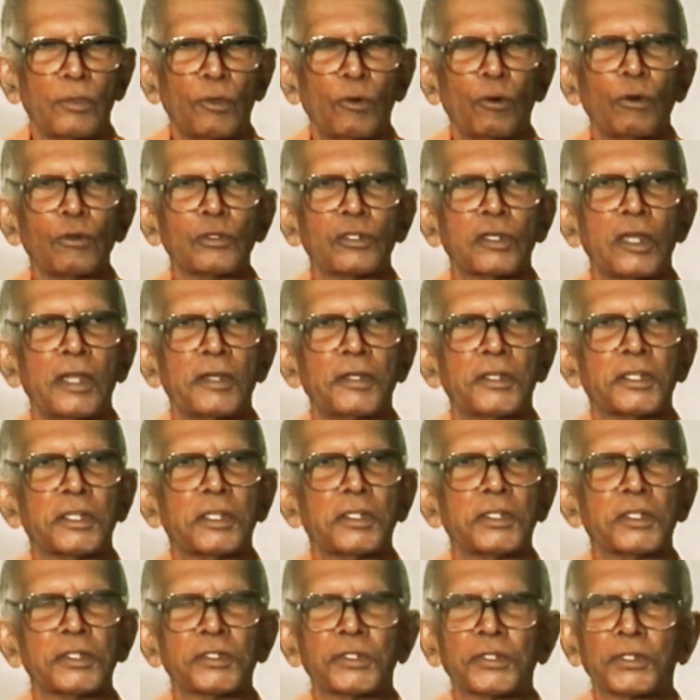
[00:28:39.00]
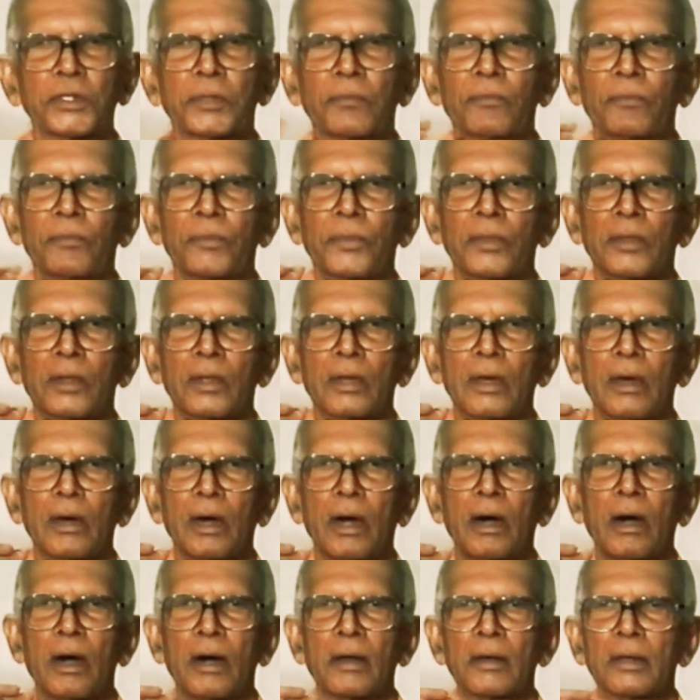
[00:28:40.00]
those letters
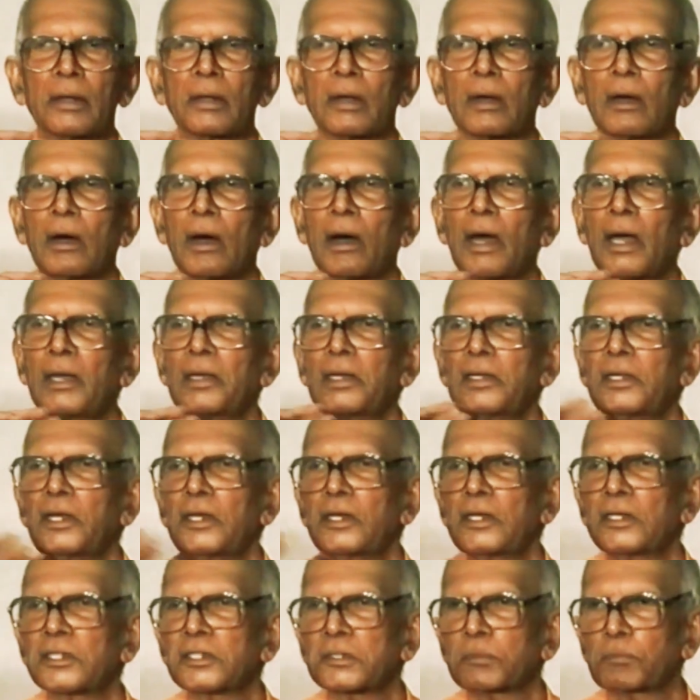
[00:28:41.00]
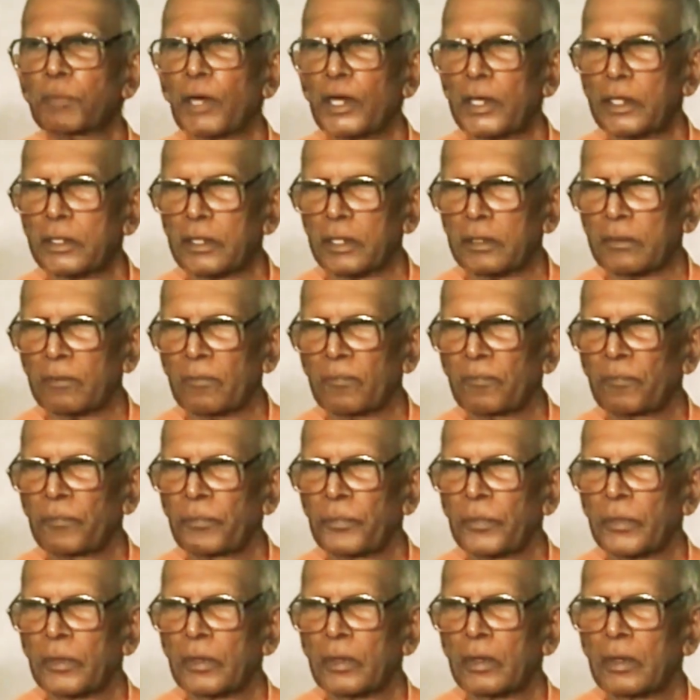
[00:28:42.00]
are highly inspiring.
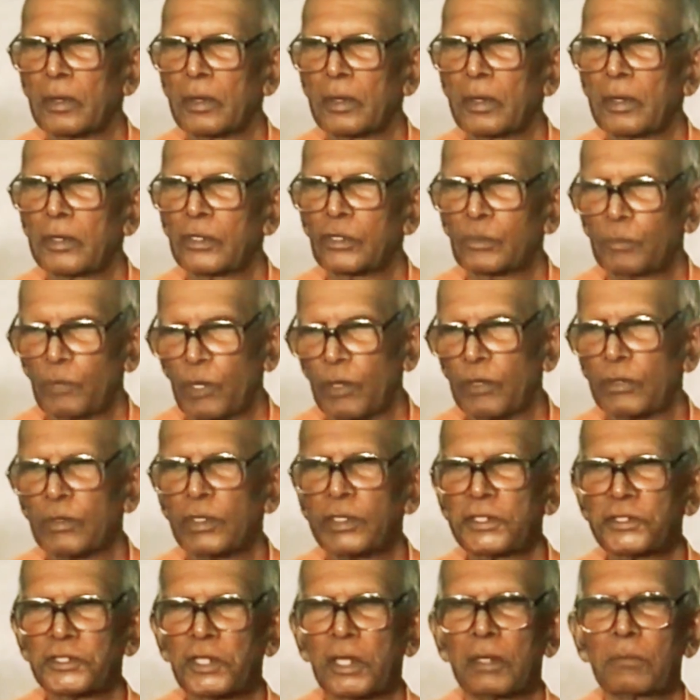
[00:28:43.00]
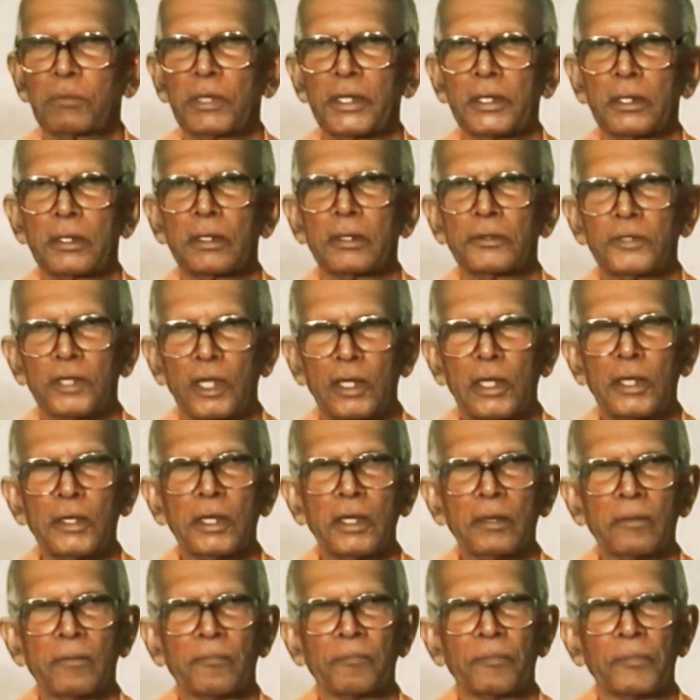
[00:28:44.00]
Tomorrow I shall be
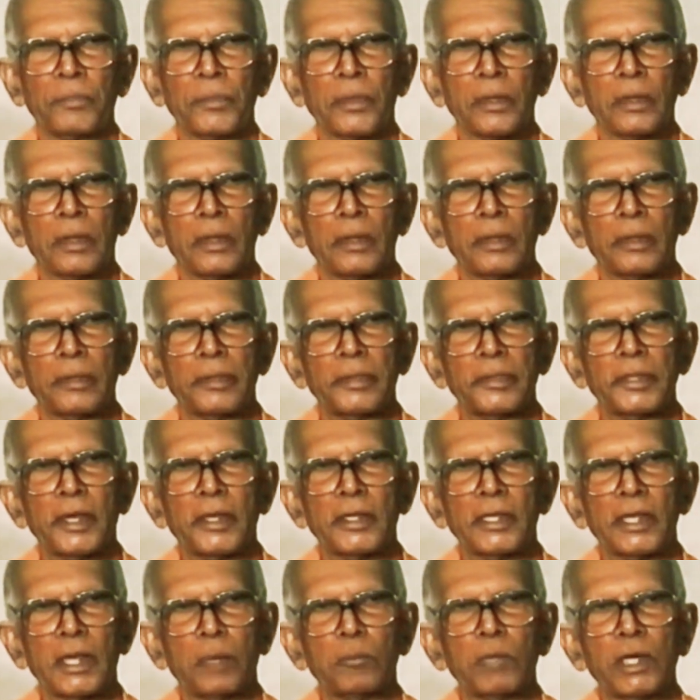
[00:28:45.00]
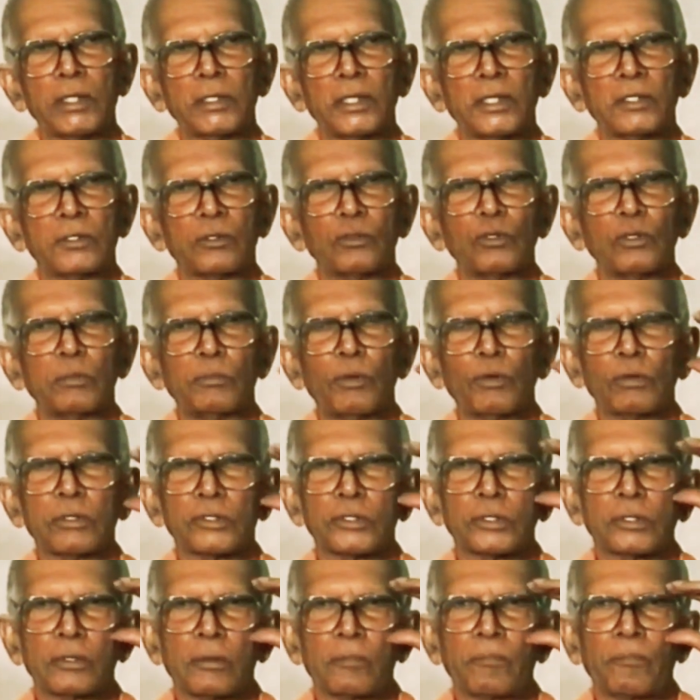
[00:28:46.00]
telling that among the two
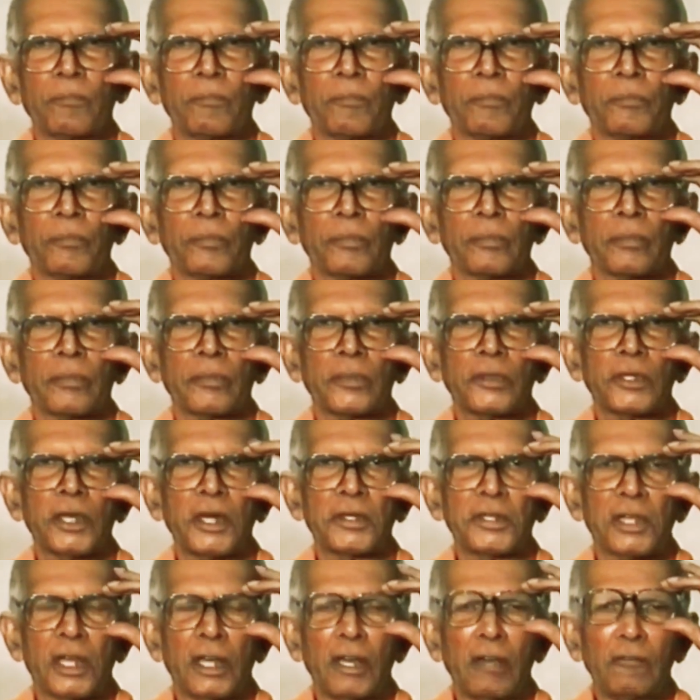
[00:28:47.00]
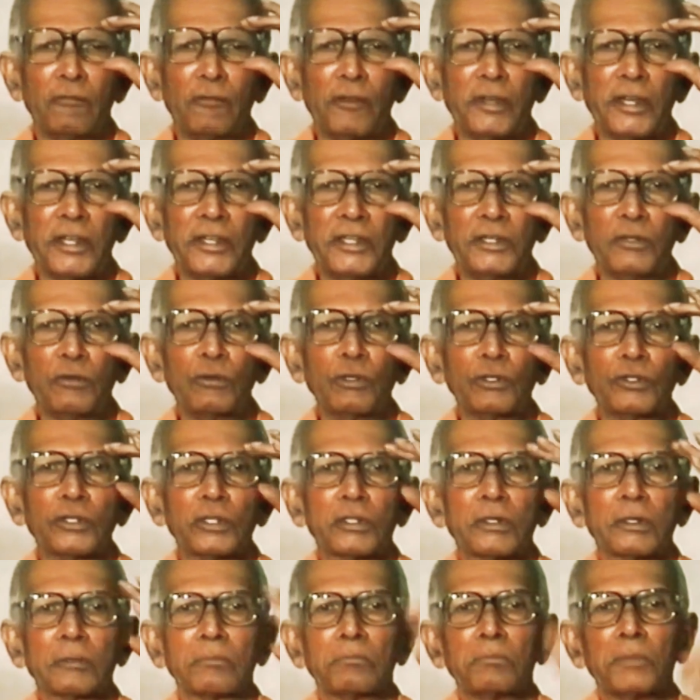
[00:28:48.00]
books that every youth
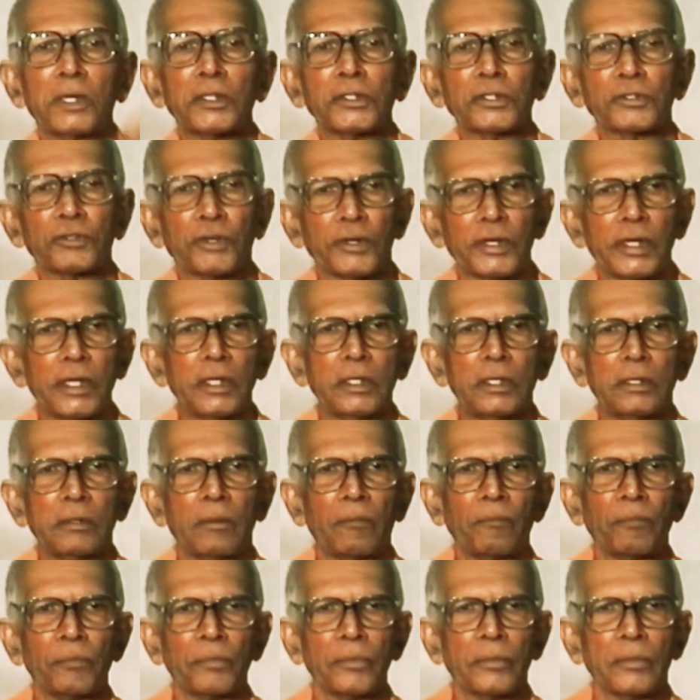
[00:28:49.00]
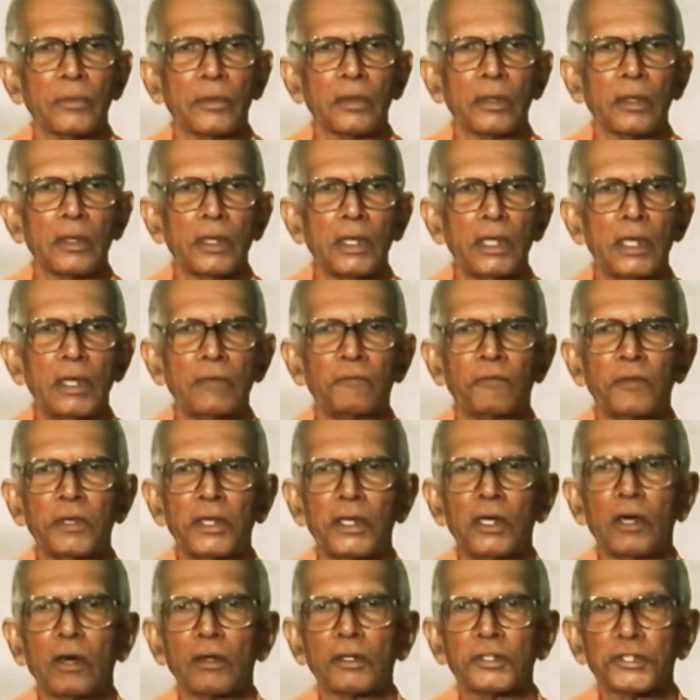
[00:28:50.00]
must read if
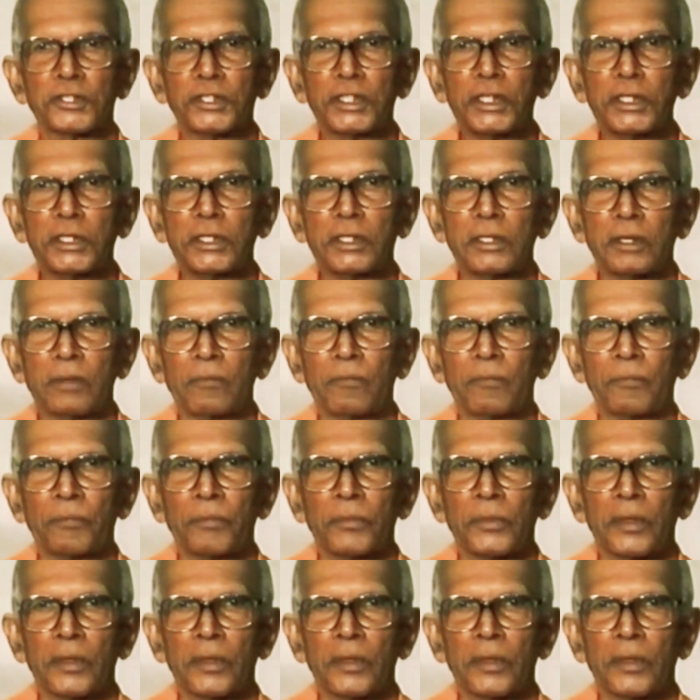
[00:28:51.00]
he or she